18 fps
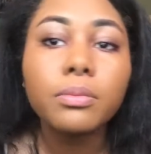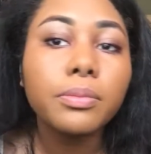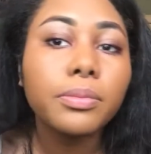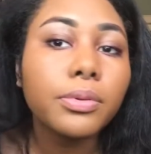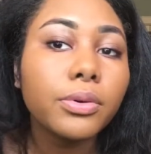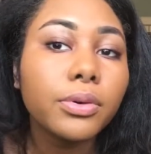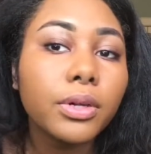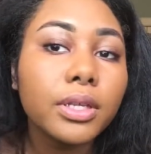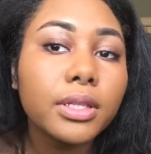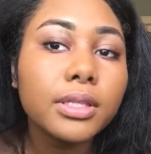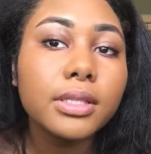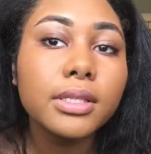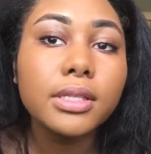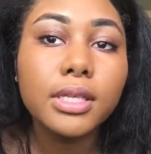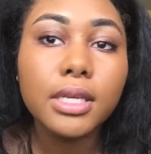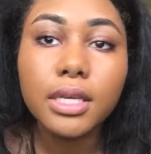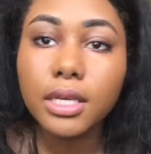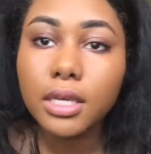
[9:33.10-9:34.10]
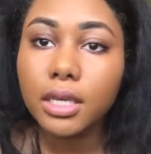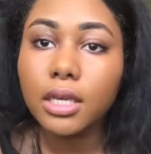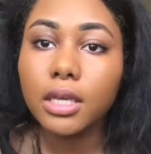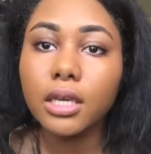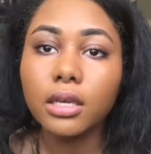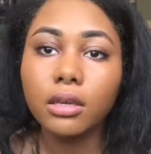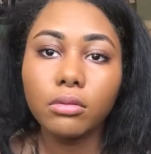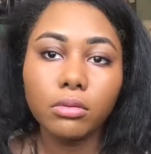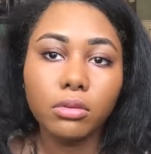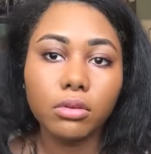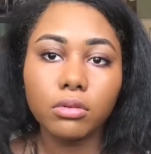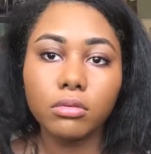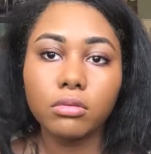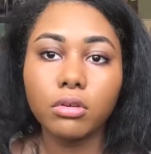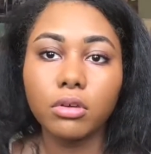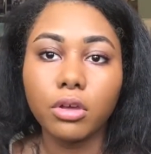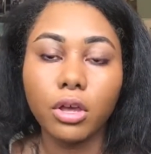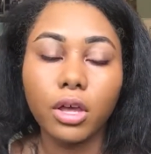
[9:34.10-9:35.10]
pretty
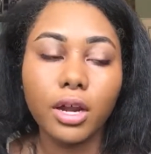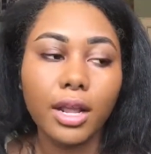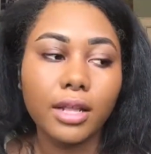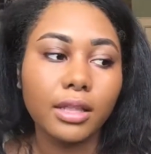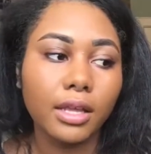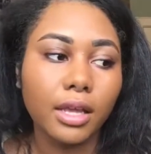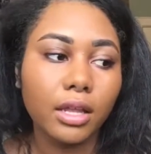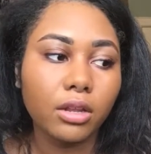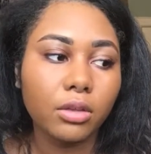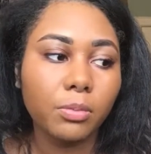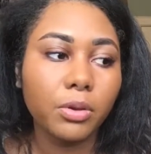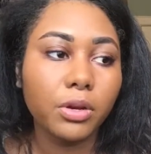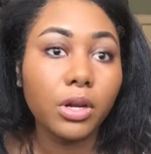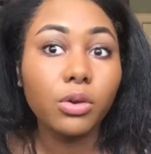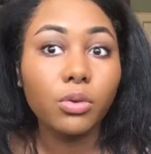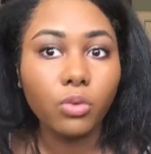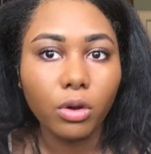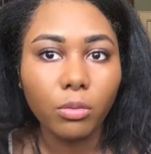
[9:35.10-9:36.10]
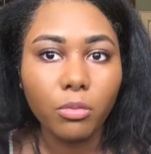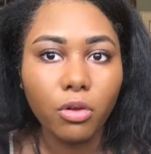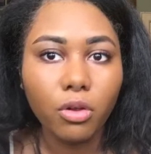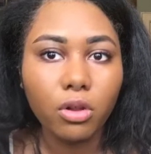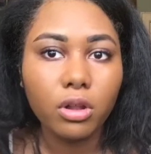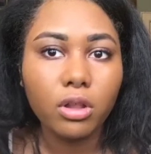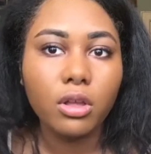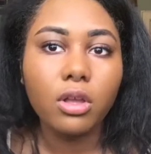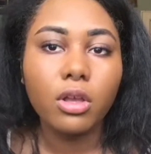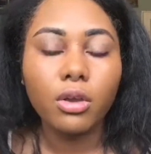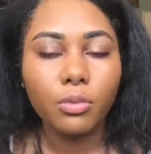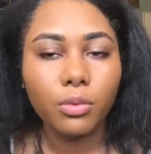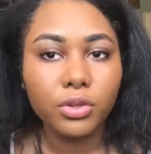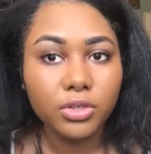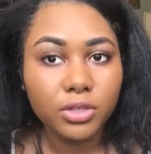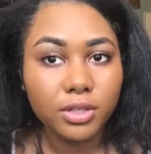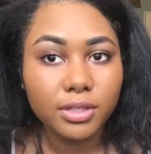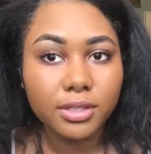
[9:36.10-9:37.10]
good. I think I look pretty normal,
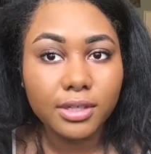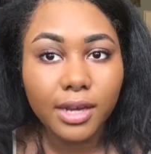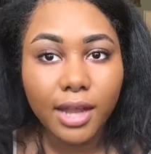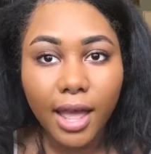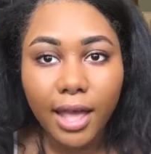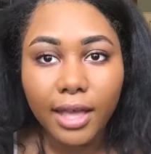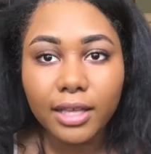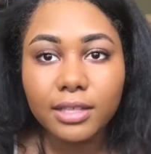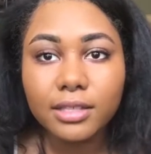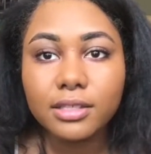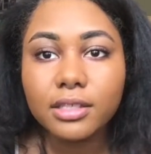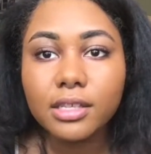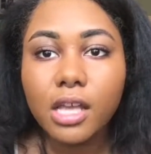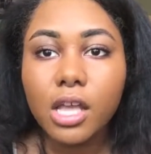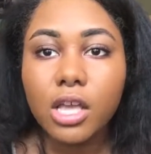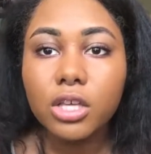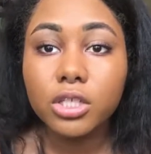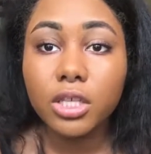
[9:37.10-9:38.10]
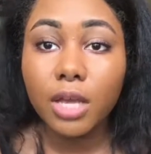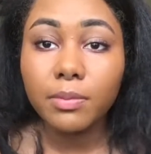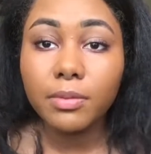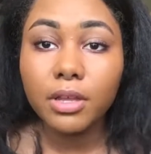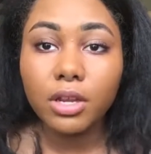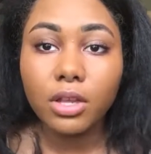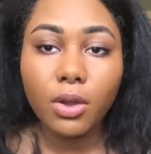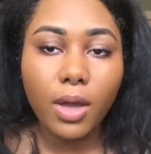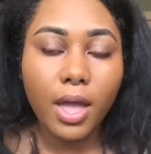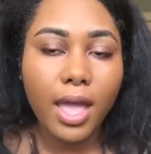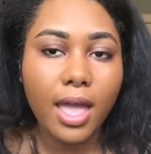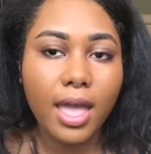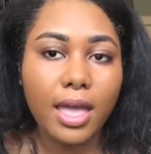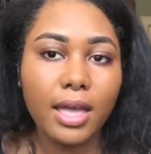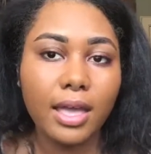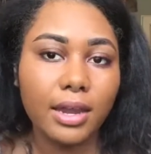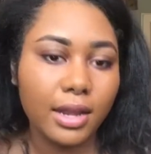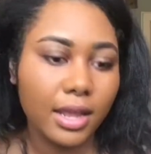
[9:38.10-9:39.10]
which is nice. So I'm gonna go
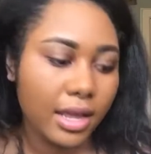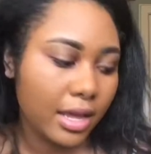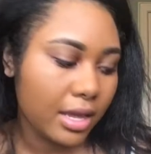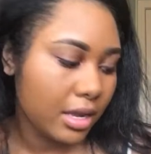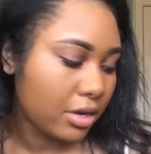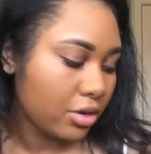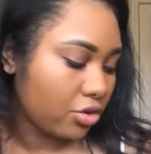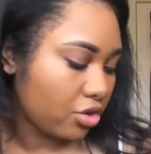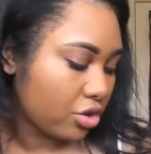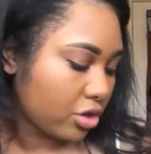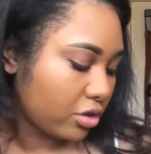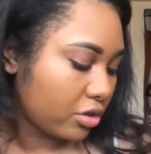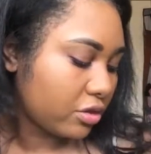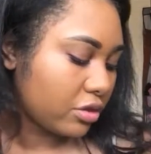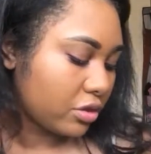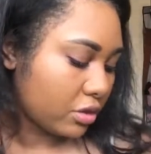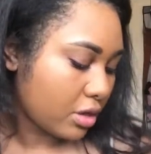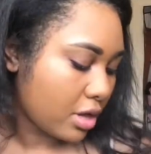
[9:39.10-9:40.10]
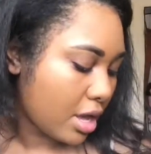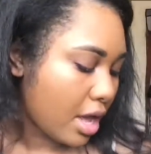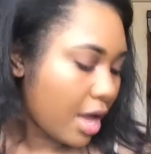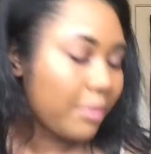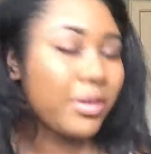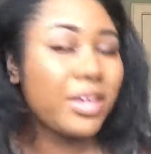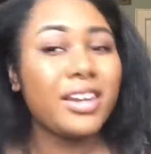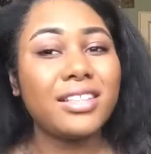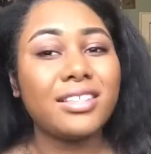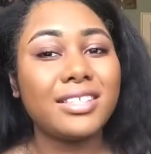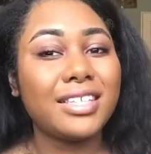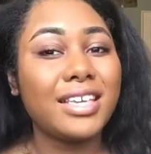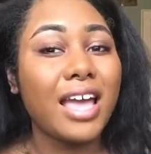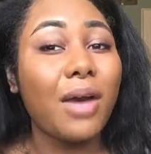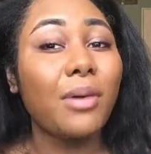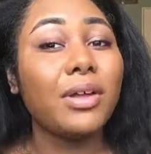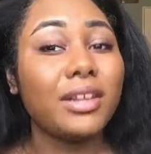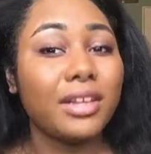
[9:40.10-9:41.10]
ahead and just, I'm gonna see
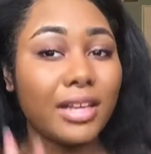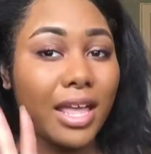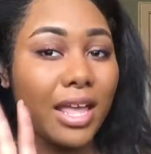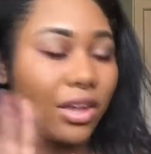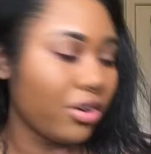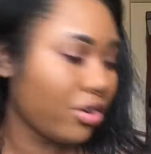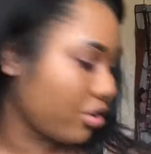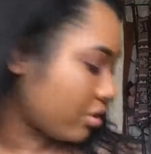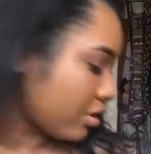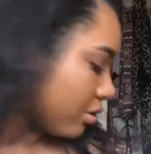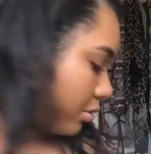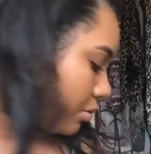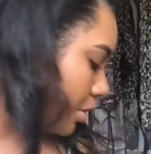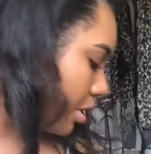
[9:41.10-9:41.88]
how it layers as